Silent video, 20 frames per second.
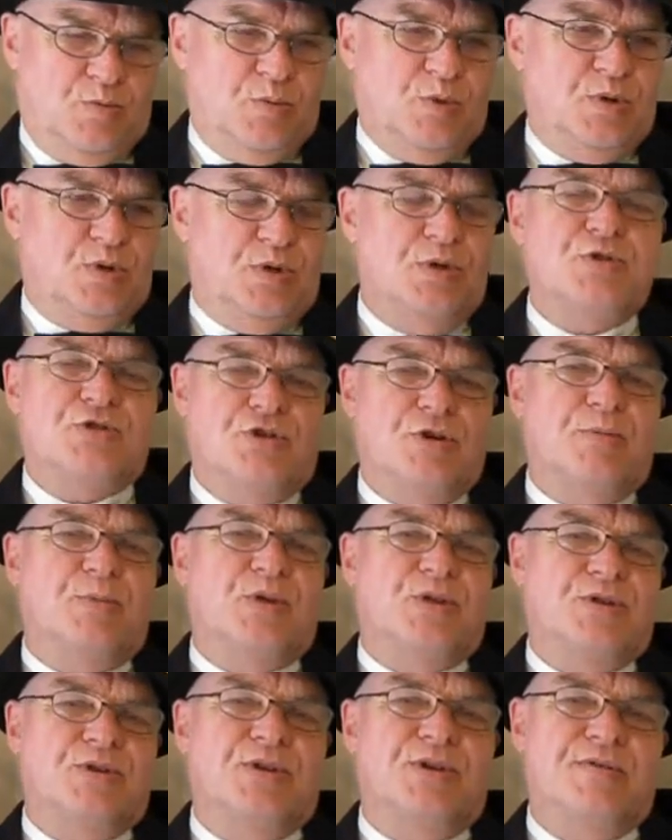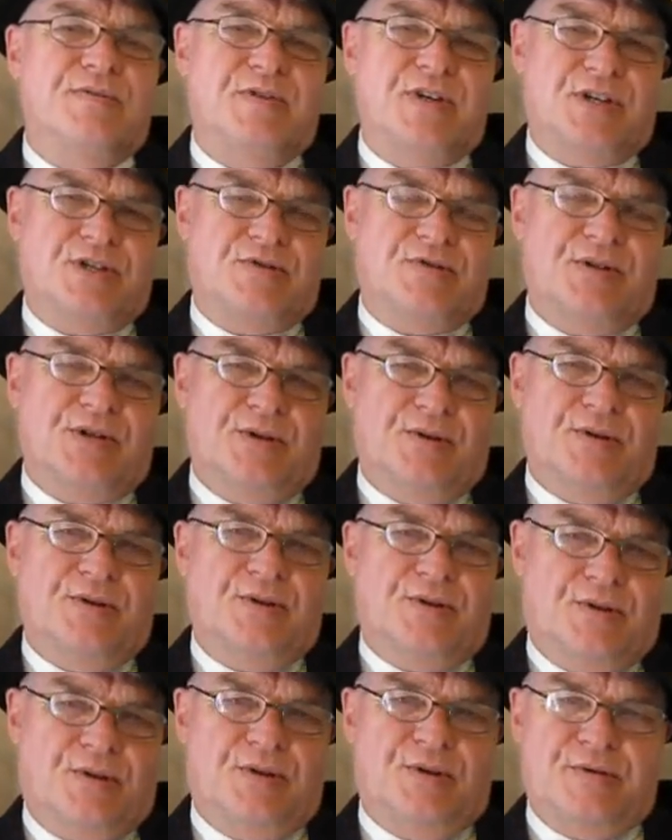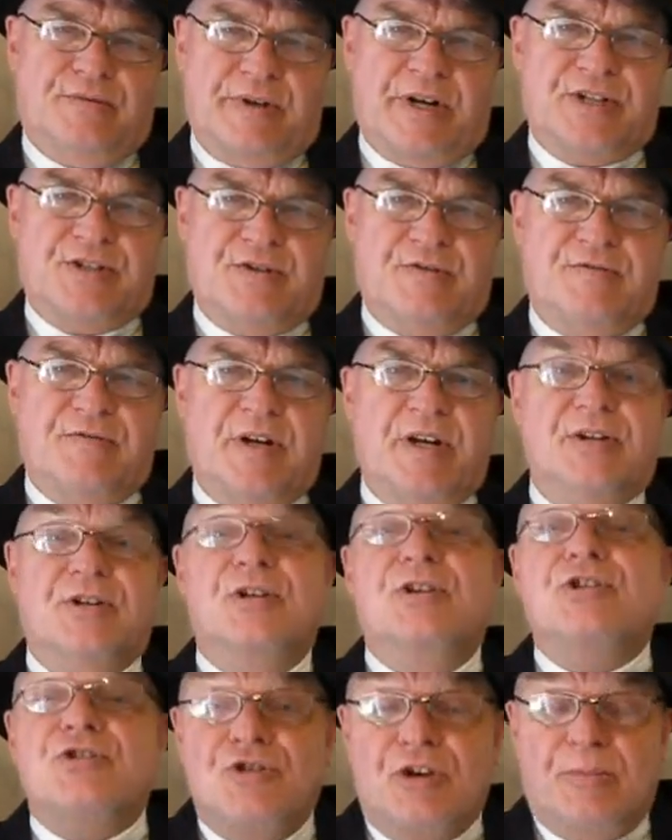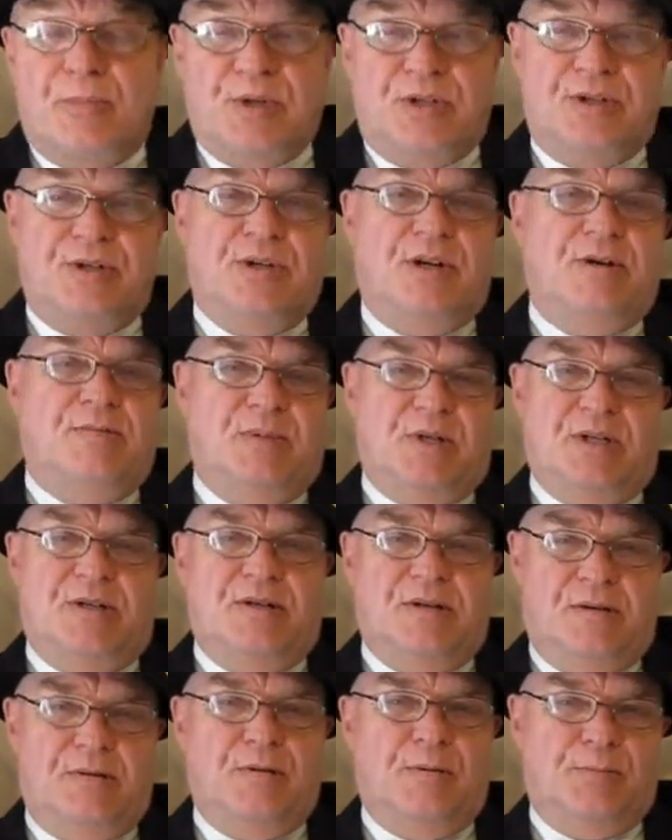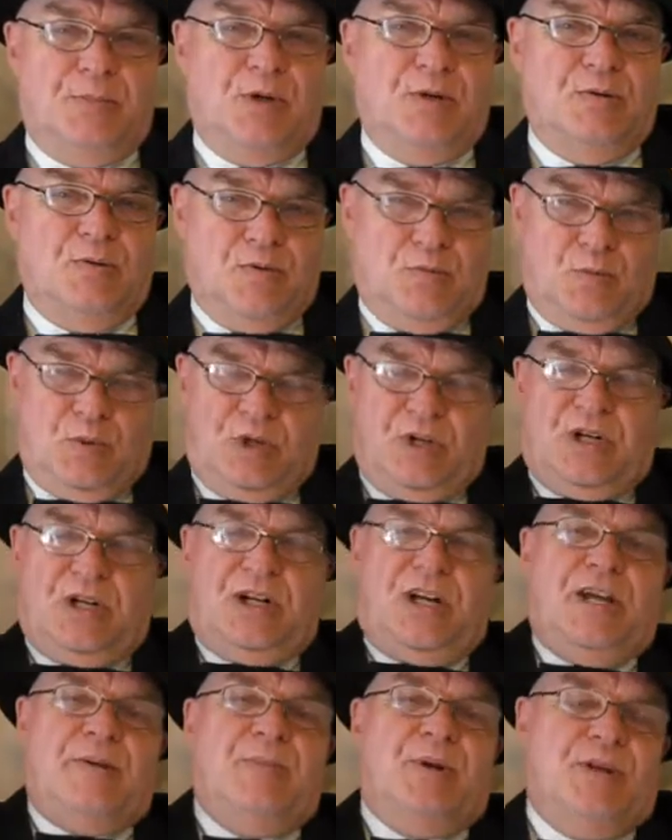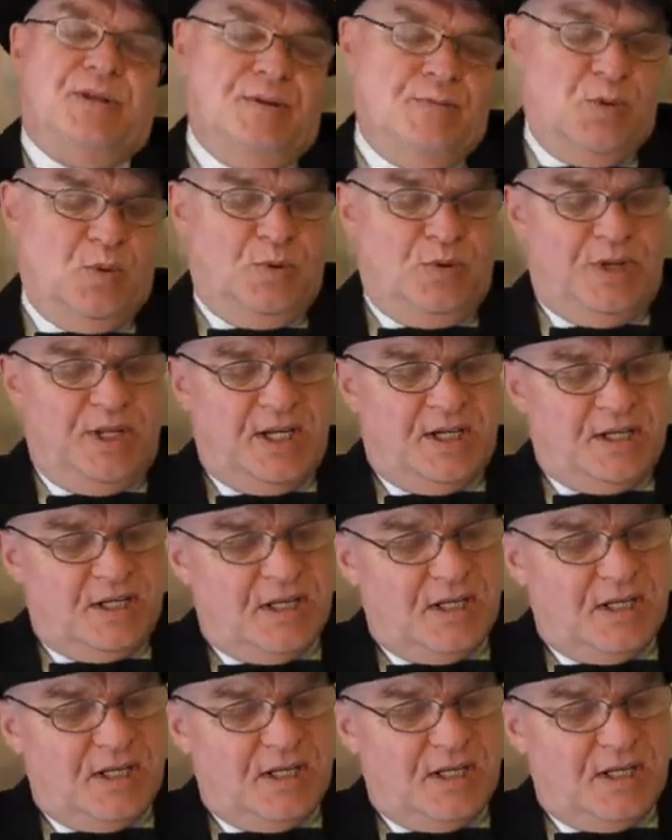contributed to the victory on the Russian front. Contributed, I mean, wasn't claiming any more than that.